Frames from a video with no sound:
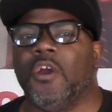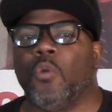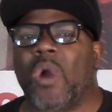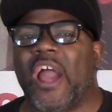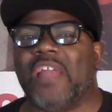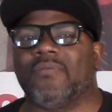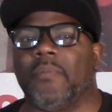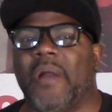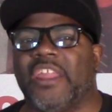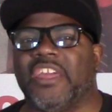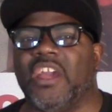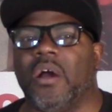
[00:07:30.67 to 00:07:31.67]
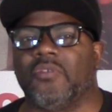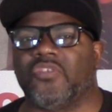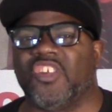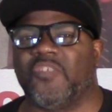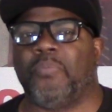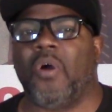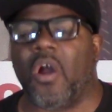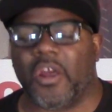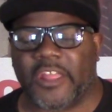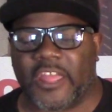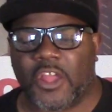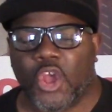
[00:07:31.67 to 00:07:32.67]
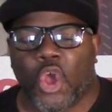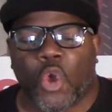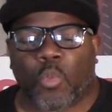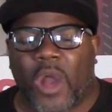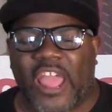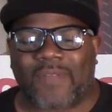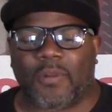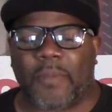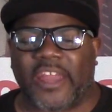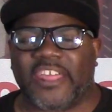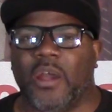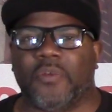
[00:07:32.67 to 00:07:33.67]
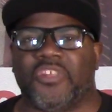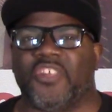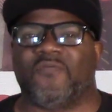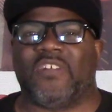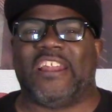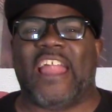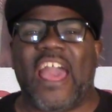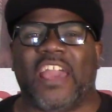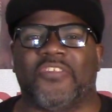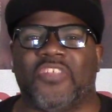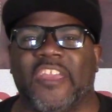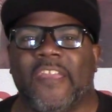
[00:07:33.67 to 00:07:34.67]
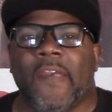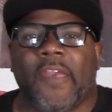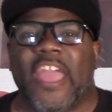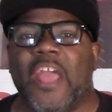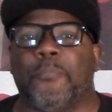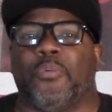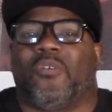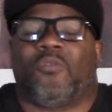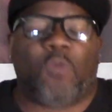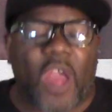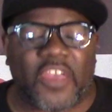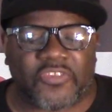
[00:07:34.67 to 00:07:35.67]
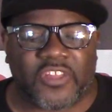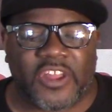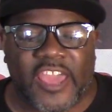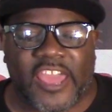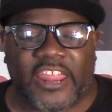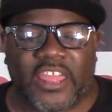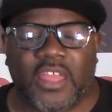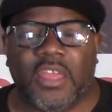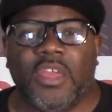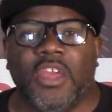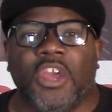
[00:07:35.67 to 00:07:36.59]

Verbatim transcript: while everybody else is partying, while everybody else is relaxing and procrastinating,